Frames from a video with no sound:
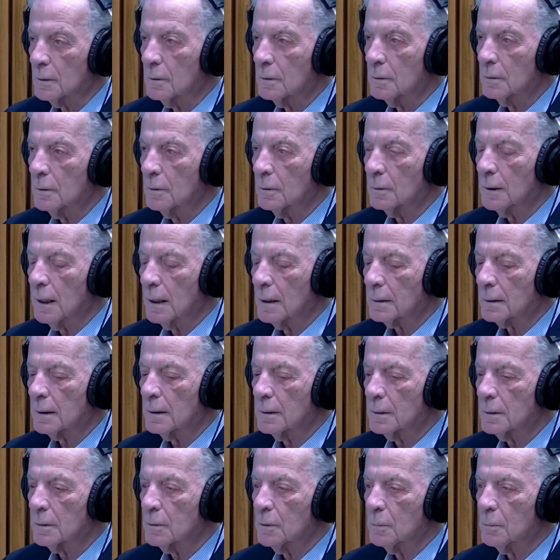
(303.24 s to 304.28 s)
You know, your task
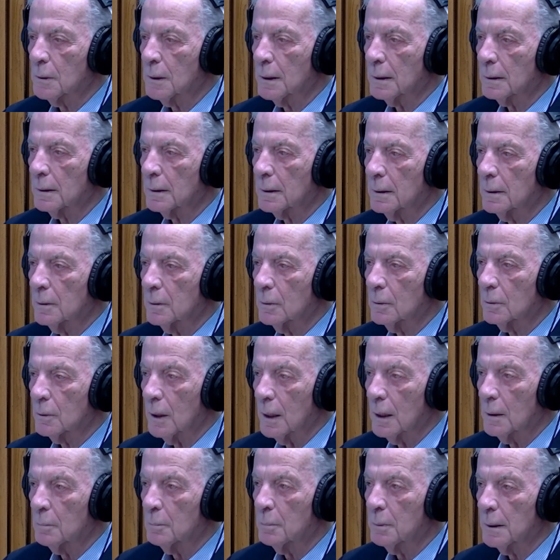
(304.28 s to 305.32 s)
is to bring or
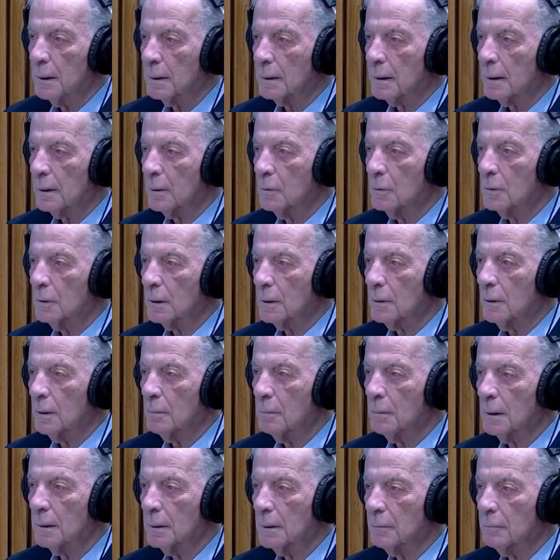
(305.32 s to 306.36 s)
help bring a good
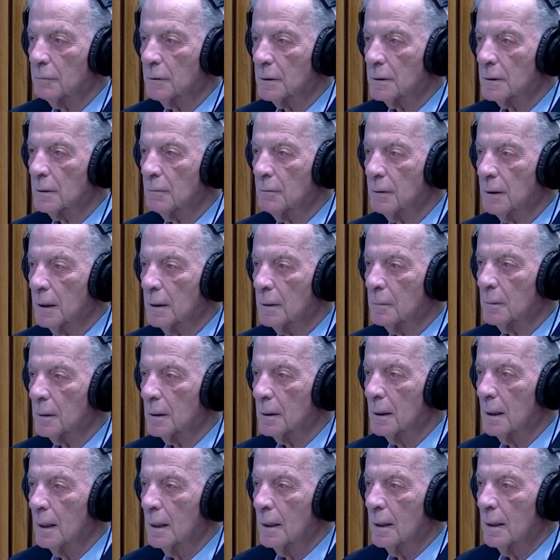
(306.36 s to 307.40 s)
agreement if it's available.
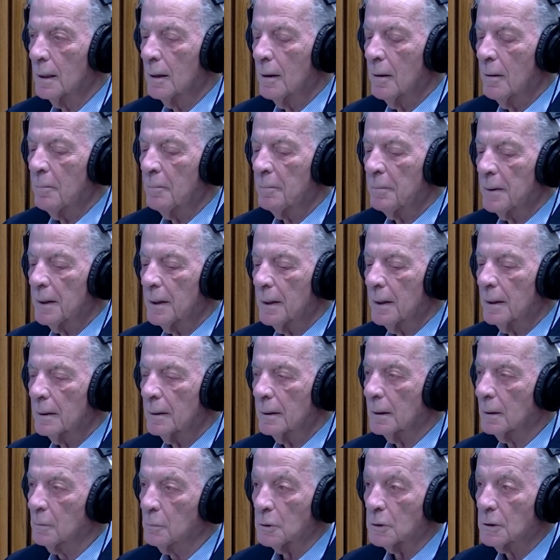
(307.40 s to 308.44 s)

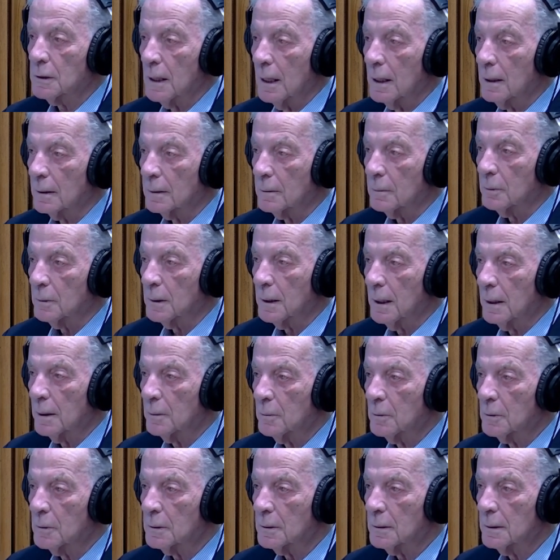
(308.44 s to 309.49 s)
And it was not when I
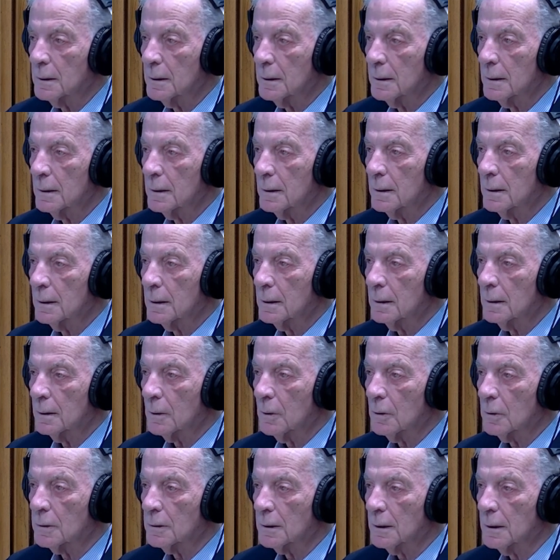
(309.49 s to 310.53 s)
was the
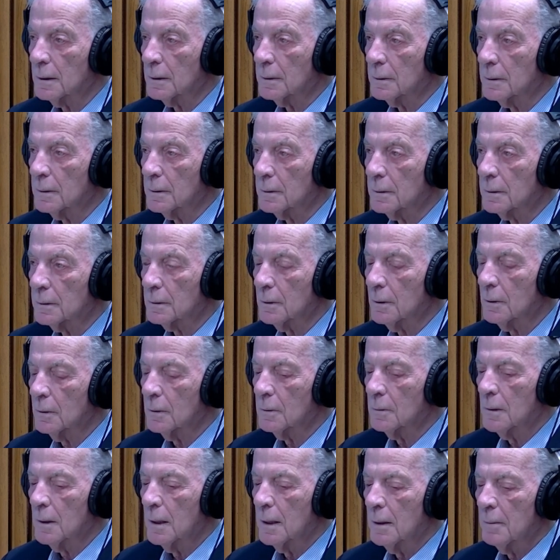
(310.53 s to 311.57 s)
negotiator.
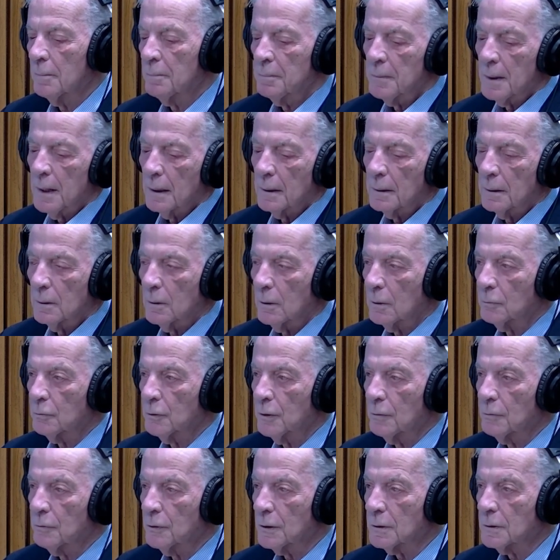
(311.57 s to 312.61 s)
So I did not
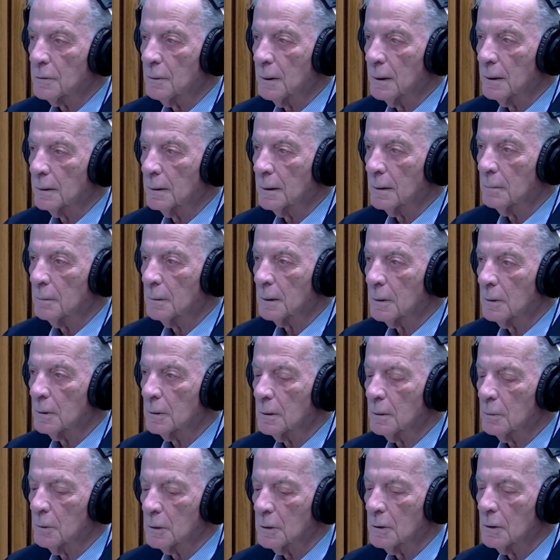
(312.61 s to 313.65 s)
feel frustrated
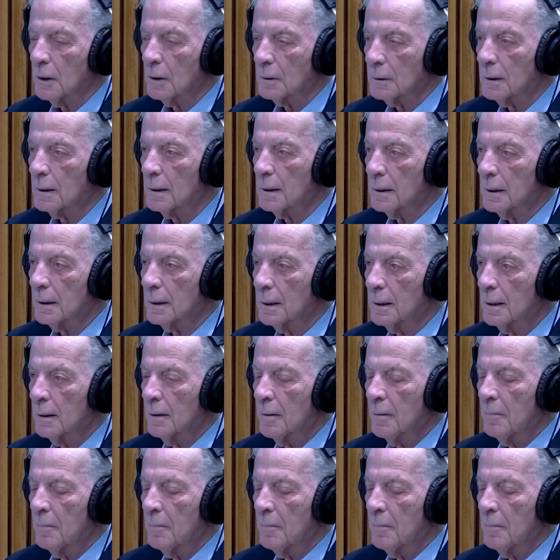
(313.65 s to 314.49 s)
because there was not a